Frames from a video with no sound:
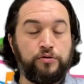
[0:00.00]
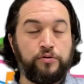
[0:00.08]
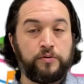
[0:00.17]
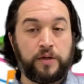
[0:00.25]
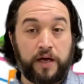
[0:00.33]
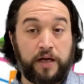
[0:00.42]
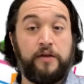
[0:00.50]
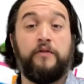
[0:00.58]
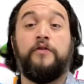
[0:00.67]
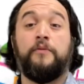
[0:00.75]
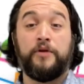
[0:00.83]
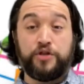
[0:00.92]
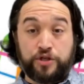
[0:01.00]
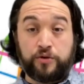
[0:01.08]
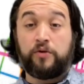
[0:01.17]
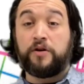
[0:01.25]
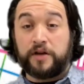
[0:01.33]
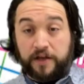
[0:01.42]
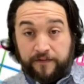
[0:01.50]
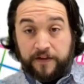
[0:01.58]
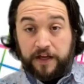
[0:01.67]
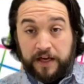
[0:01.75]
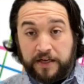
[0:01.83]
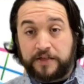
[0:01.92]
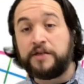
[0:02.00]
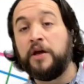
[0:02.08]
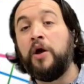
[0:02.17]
like, the majority of the kids